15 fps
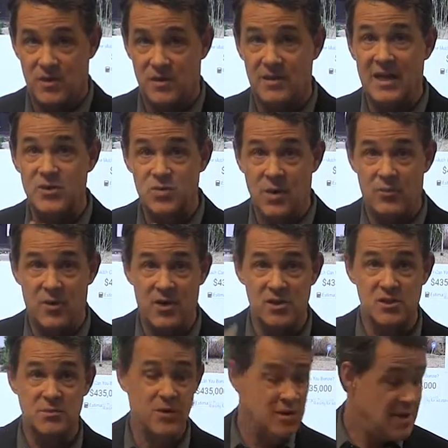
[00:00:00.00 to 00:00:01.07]
That's
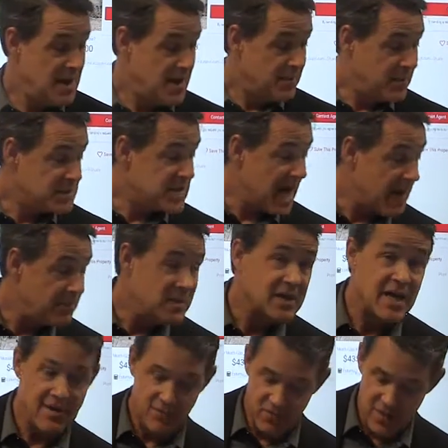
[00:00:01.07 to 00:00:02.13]
reprehensible, but it's
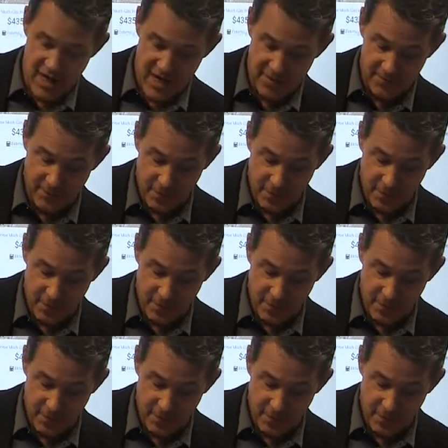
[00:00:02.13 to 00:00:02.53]
happening every day.